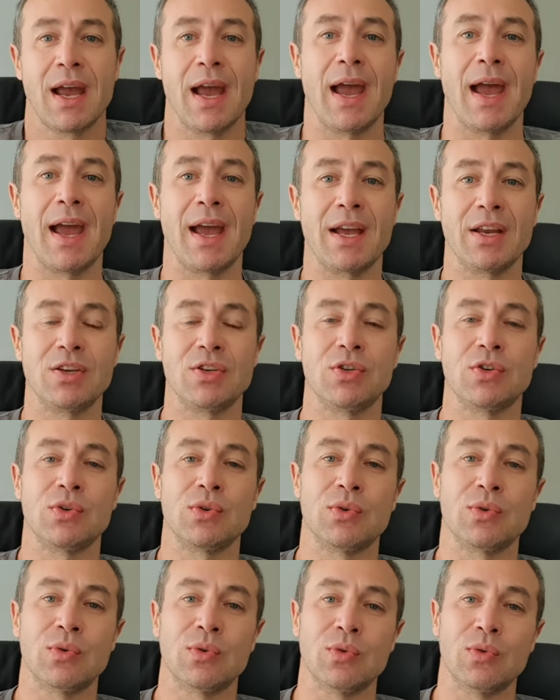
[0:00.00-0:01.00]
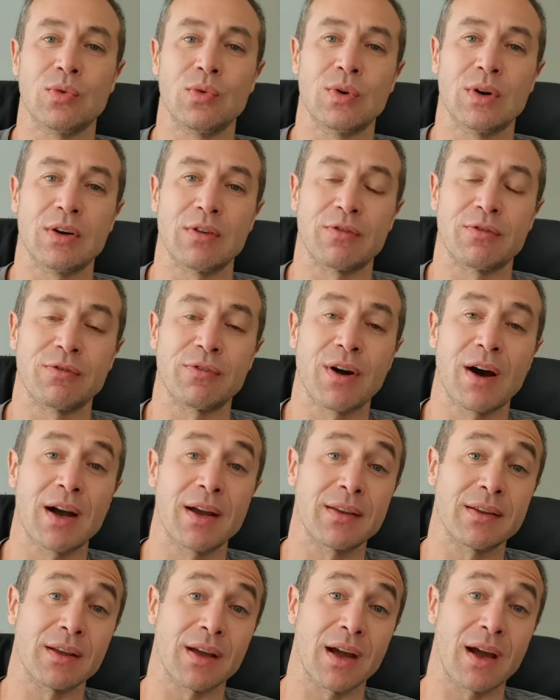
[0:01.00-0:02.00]
and you
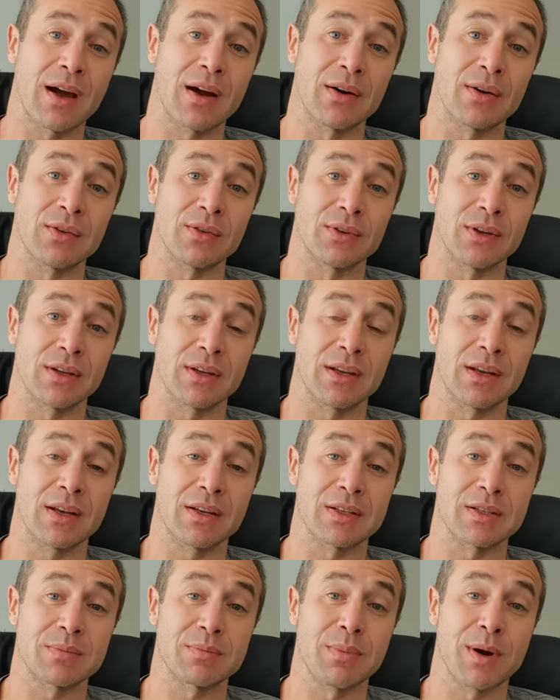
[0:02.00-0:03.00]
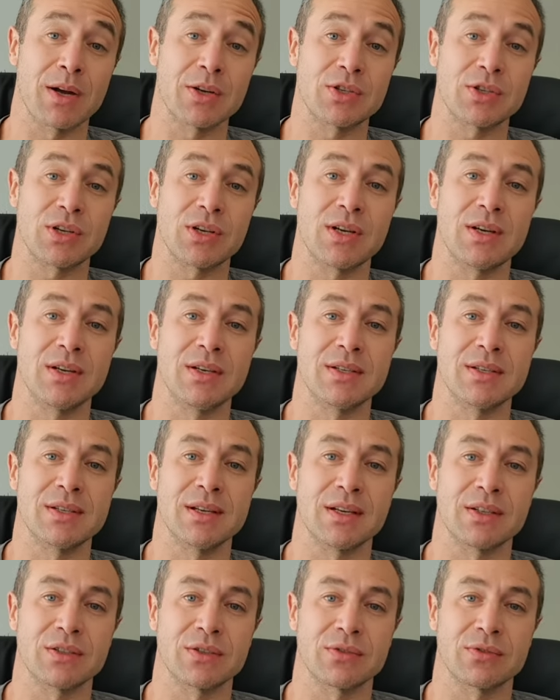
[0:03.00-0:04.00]
find out that it's much easier
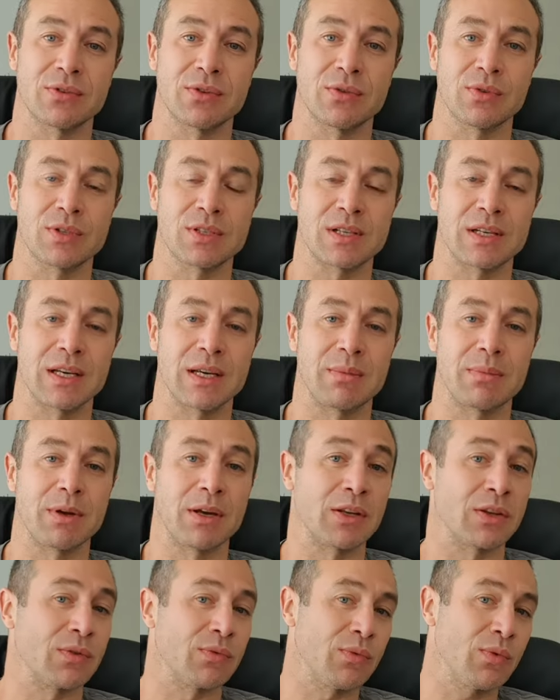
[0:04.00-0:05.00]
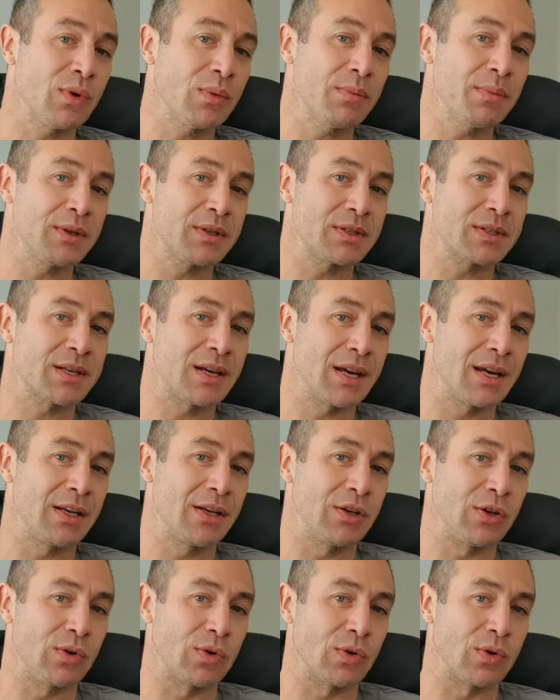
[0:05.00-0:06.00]
to fall asleep. It won't maintain
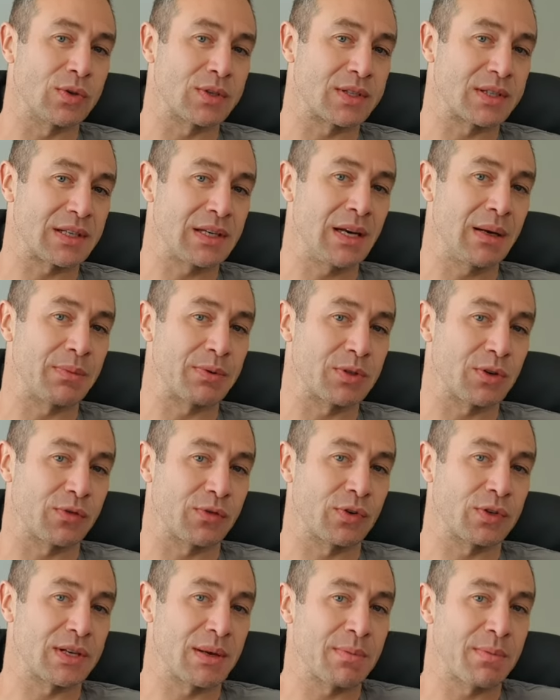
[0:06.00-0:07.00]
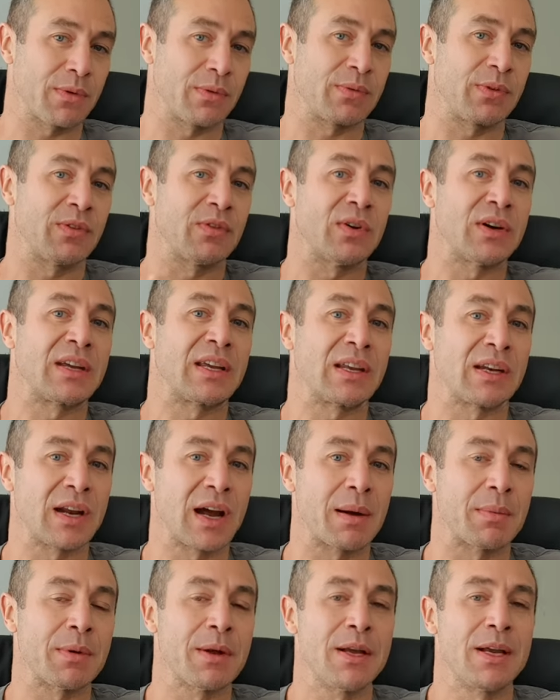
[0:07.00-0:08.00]
your sleep. So for example, if you're waking
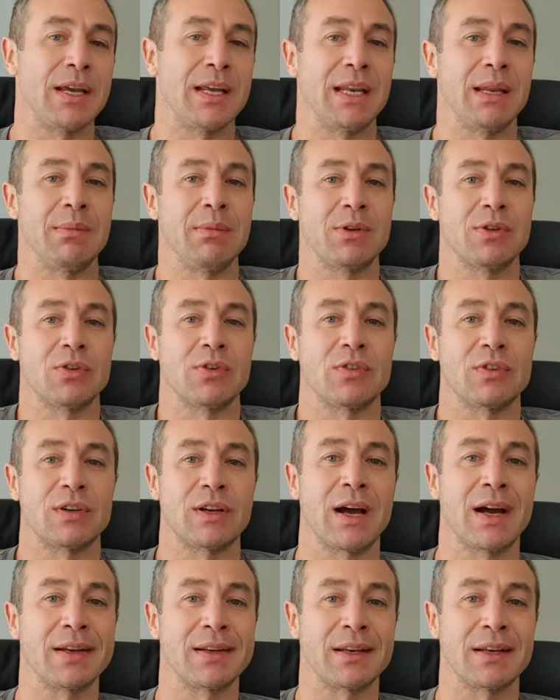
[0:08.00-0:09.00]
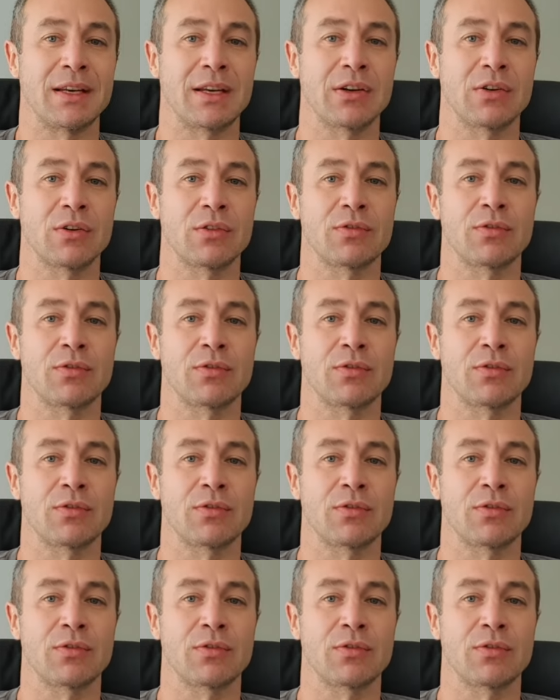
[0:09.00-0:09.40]
up in the middle of the night and cannot